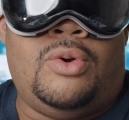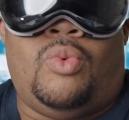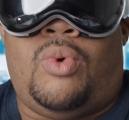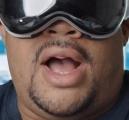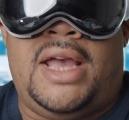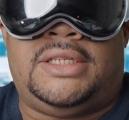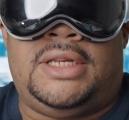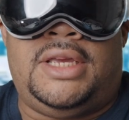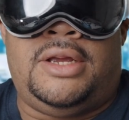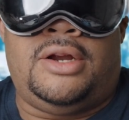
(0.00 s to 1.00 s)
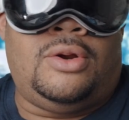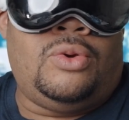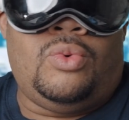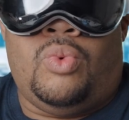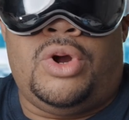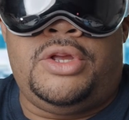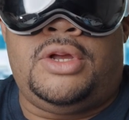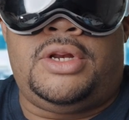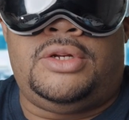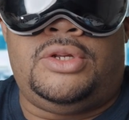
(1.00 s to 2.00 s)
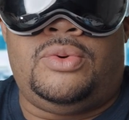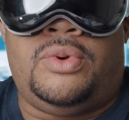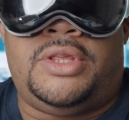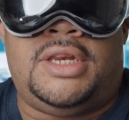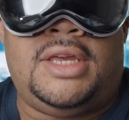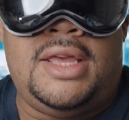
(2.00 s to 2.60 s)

Why is it here? What are you going to do with it?